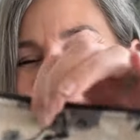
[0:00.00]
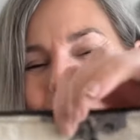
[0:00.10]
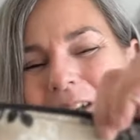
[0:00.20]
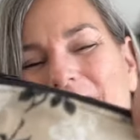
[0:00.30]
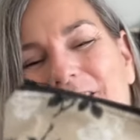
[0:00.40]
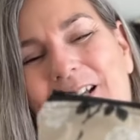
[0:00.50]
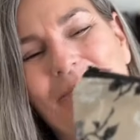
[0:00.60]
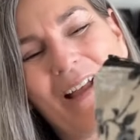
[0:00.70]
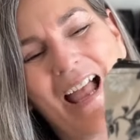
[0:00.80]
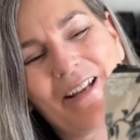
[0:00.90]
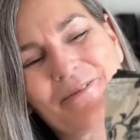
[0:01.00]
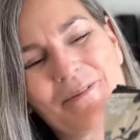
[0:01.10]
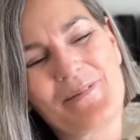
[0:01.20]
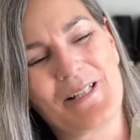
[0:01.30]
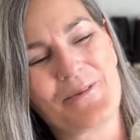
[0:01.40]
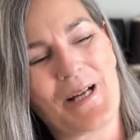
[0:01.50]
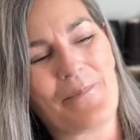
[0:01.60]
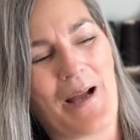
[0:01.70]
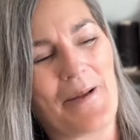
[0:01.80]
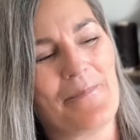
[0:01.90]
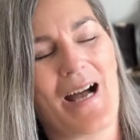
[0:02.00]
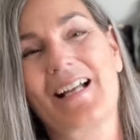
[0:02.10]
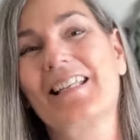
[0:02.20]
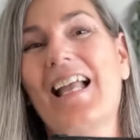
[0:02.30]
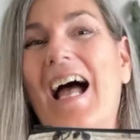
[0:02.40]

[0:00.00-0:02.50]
project bag from Knitwear by Maki.